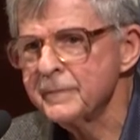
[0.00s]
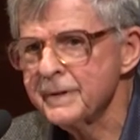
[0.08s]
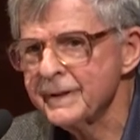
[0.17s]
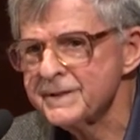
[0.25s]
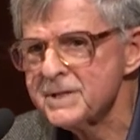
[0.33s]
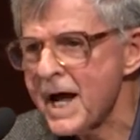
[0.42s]

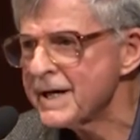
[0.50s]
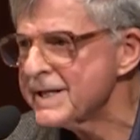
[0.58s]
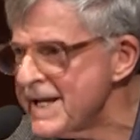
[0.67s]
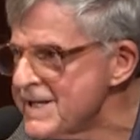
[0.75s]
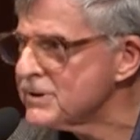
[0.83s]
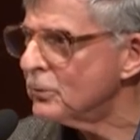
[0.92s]
is not an
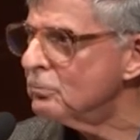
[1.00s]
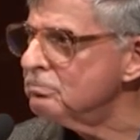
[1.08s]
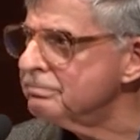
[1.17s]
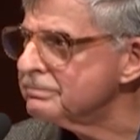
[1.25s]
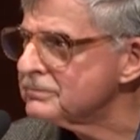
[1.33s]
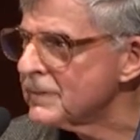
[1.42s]
ism,
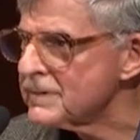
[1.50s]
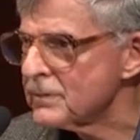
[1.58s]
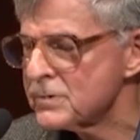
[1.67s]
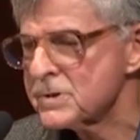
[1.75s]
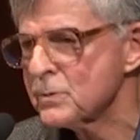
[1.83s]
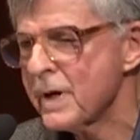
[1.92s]

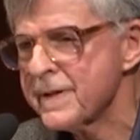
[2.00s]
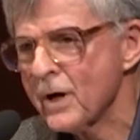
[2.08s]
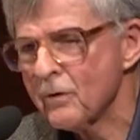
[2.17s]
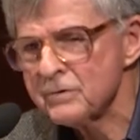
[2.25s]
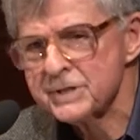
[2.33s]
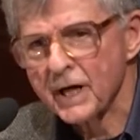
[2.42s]
which is why they all
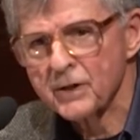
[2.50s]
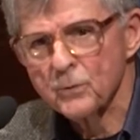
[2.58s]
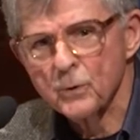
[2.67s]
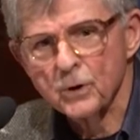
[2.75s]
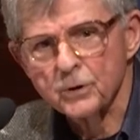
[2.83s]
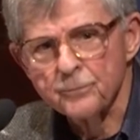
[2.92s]
reject the
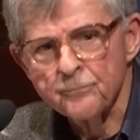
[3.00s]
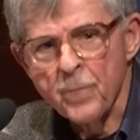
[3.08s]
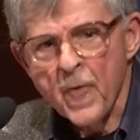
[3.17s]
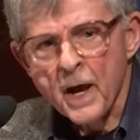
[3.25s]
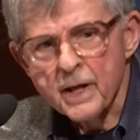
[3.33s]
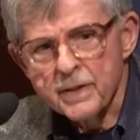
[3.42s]
word.
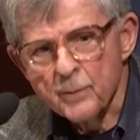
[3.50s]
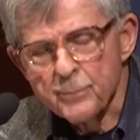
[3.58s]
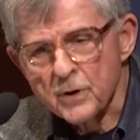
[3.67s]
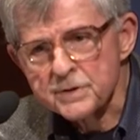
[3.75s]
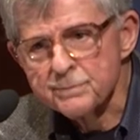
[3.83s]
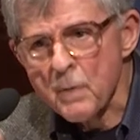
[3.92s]
The
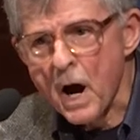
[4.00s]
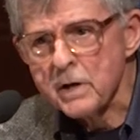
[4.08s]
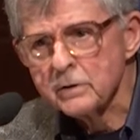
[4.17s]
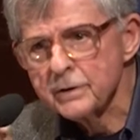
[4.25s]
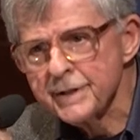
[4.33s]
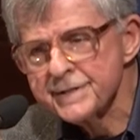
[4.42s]

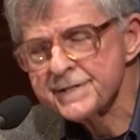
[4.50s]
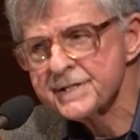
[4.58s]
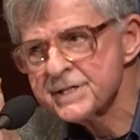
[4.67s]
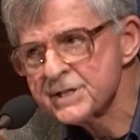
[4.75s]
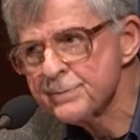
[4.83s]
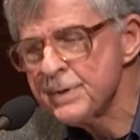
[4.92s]
postmodern is a
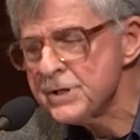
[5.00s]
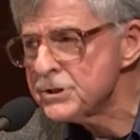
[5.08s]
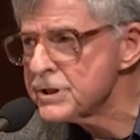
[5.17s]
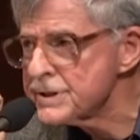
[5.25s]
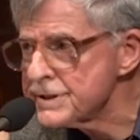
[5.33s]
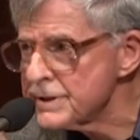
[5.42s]

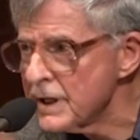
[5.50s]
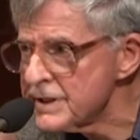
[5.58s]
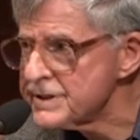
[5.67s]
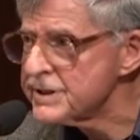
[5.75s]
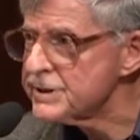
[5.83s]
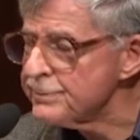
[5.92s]

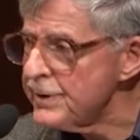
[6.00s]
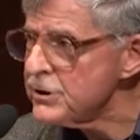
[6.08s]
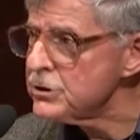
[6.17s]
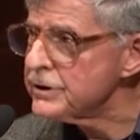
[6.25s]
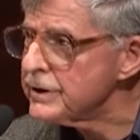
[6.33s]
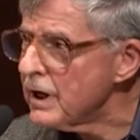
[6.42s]

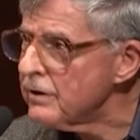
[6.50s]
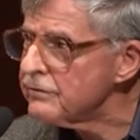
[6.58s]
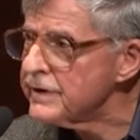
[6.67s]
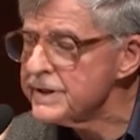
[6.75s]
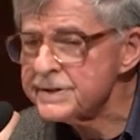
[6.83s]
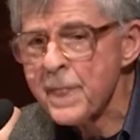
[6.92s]
suspicion of
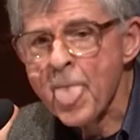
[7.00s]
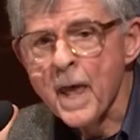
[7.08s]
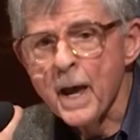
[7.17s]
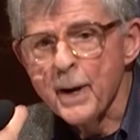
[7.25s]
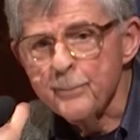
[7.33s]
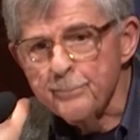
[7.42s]
these
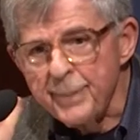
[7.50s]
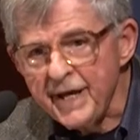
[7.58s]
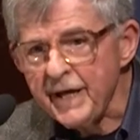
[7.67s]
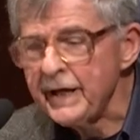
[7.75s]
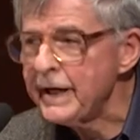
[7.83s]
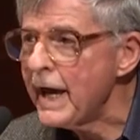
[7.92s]

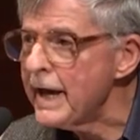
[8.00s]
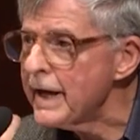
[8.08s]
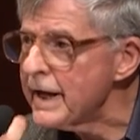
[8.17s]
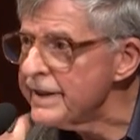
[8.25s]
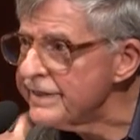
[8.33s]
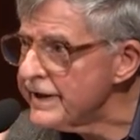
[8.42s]
big
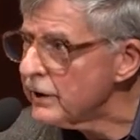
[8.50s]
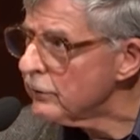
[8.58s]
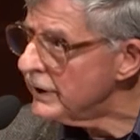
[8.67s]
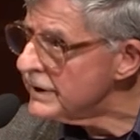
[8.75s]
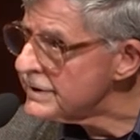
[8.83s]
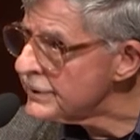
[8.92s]

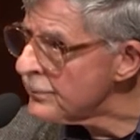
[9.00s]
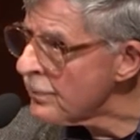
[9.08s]
theories,